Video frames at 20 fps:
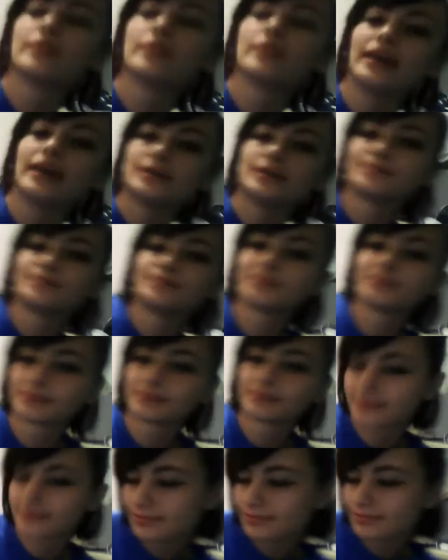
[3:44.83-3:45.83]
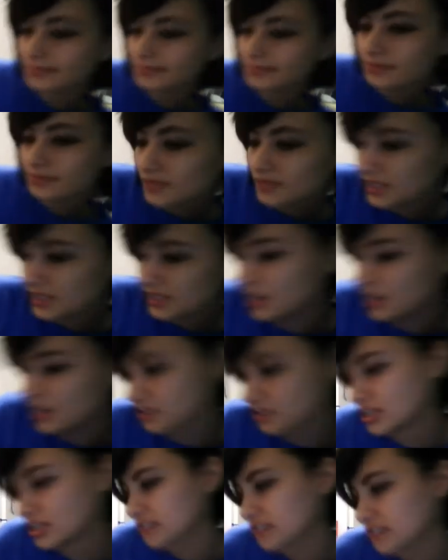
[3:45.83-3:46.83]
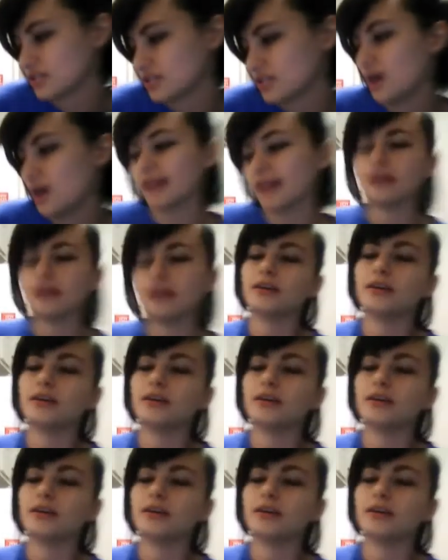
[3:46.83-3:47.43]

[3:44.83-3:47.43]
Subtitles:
yeah, this chair's annoying.